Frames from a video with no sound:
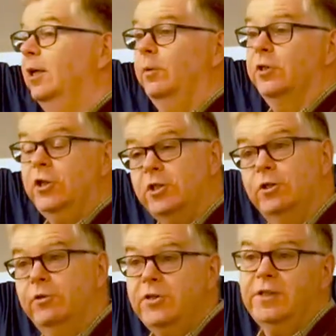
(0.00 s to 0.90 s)
Well, the church
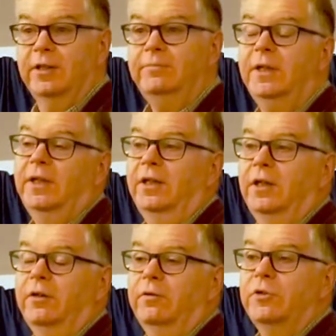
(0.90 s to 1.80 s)
in
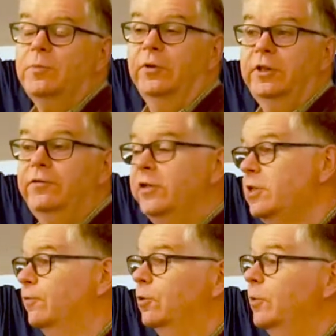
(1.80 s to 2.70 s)
Jerusalem responded,
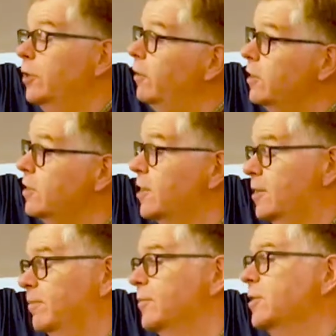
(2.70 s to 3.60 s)
first of all, with
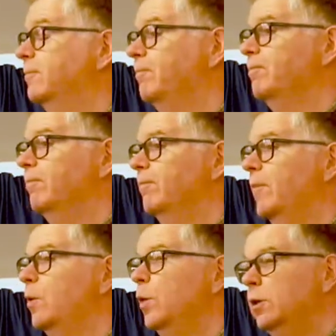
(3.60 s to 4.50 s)
criticisms.
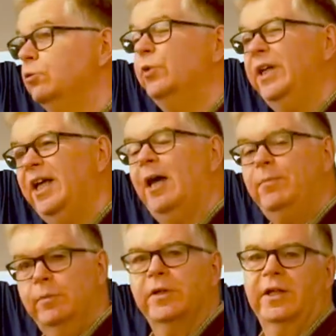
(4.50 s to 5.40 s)
They weren't really
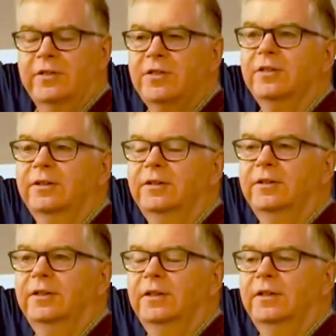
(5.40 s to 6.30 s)
happy with this.
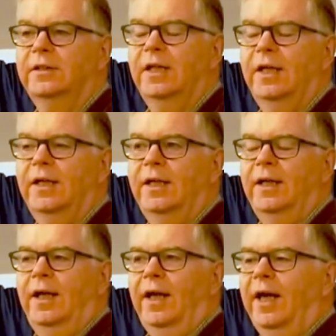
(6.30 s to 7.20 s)

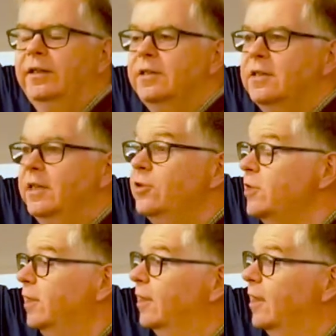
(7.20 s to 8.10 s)
And
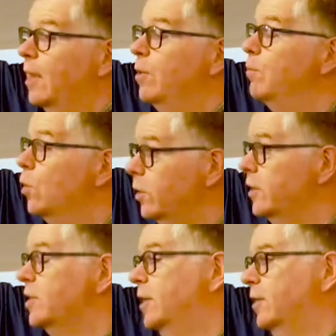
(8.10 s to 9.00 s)
interestingly, they were more
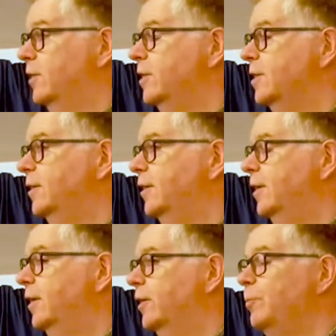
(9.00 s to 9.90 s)
concerned
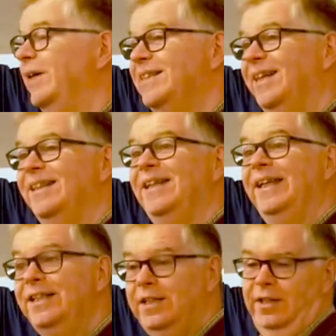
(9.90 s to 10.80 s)
that Peter had
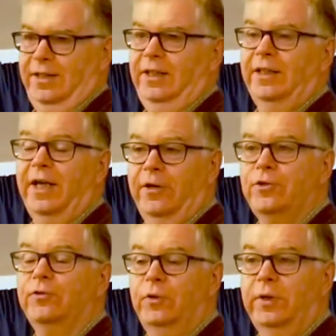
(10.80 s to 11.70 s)
eaten in the
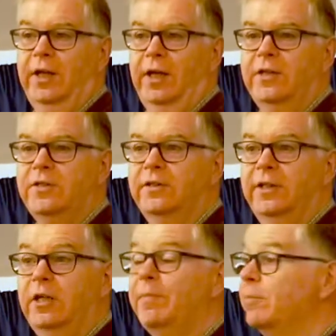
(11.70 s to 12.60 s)
house of Cornelius
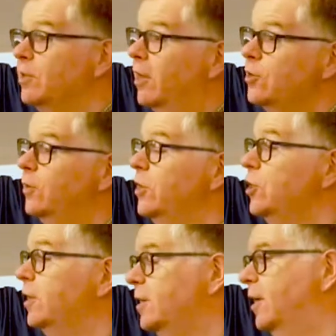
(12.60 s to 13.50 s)
than he'd baptized all these
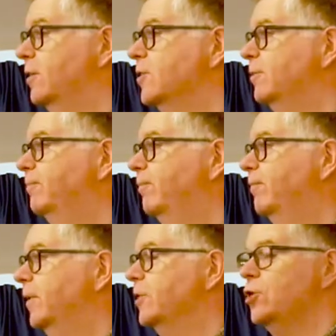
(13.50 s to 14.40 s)
Gentiles.
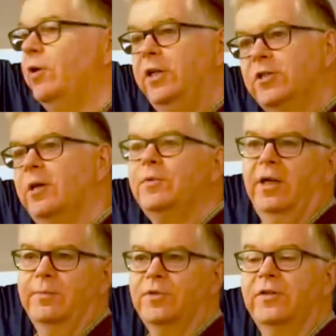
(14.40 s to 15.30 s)
Strange
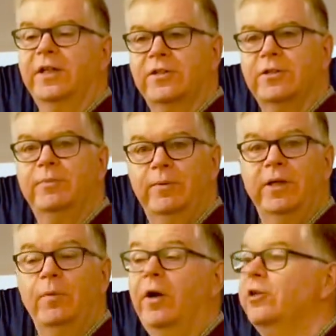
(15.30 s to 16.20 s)
sometimes, the things that people
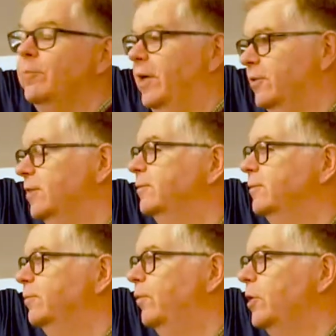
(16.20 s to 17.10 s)
get worried about
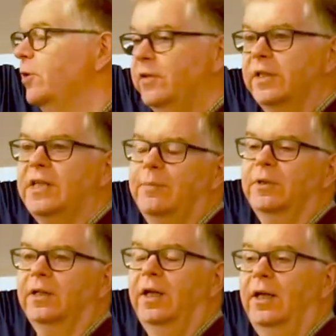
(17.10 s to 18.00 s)
when new things
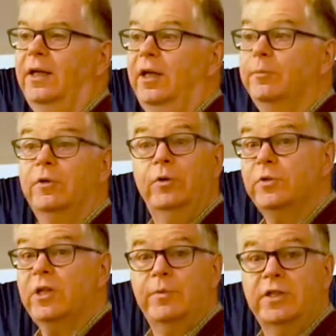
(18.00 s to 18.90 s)
happen. But of
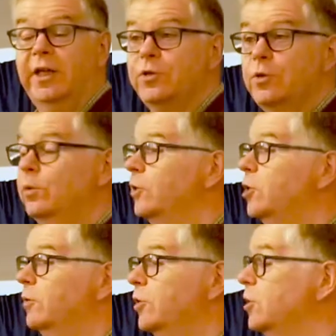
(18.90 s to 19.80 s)
course, that was against all the
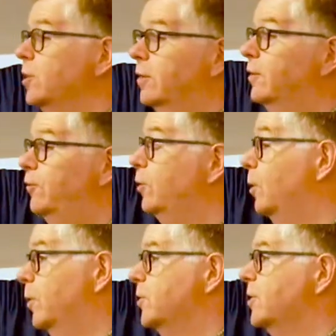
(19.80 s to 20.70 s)
Jewish
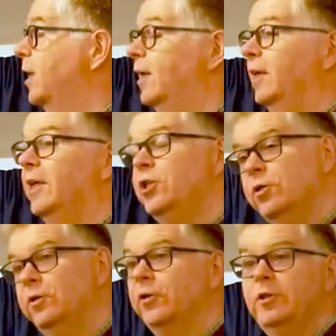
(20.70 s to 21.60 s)
food laws. He
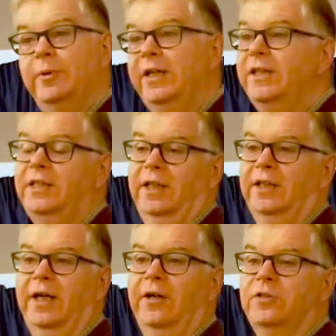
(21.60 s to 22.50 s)
should not have been eating in
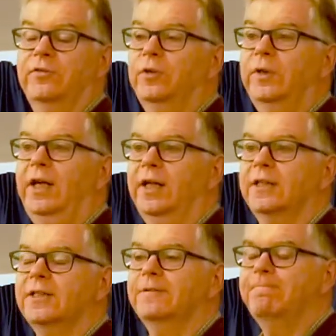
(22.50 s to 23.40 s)
the house of
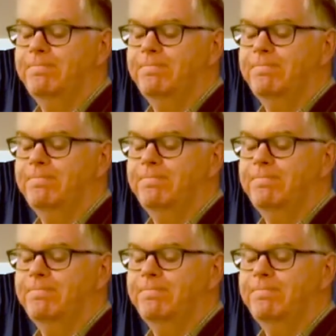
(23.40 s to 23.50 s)
Cornelius.